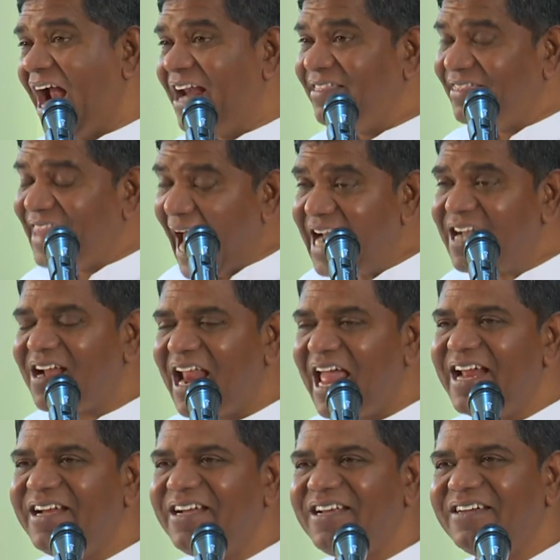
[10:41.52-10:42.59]
And that
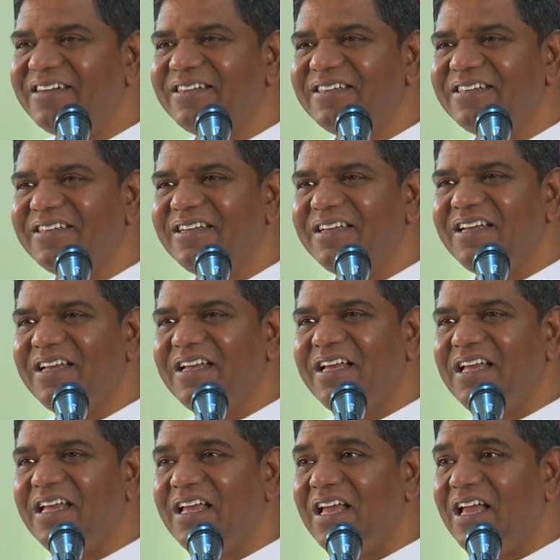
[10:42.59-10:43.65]
light
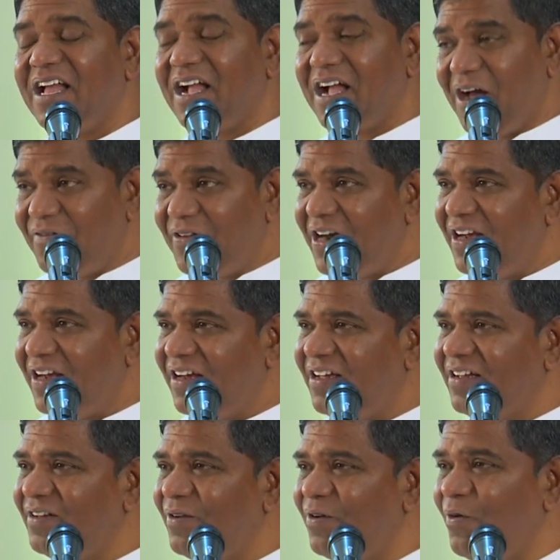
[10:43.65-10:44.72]
governed
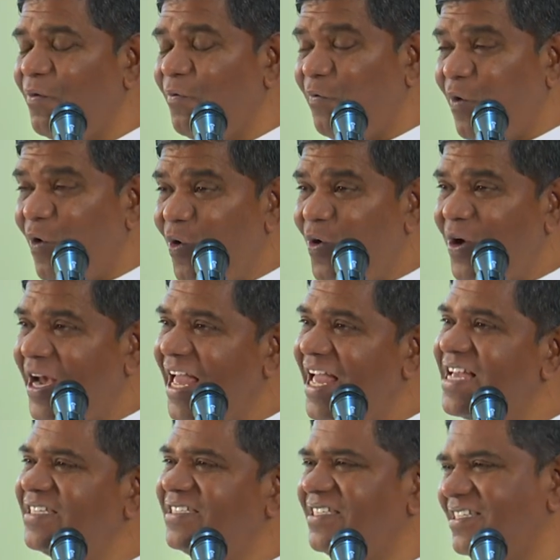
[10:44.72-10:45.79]
four
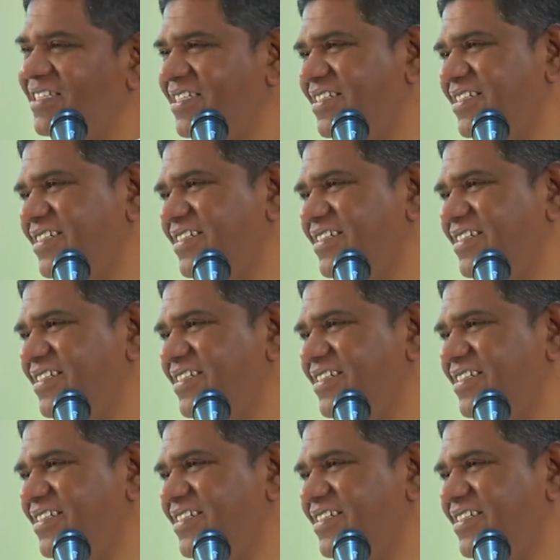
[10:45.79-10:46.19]
days.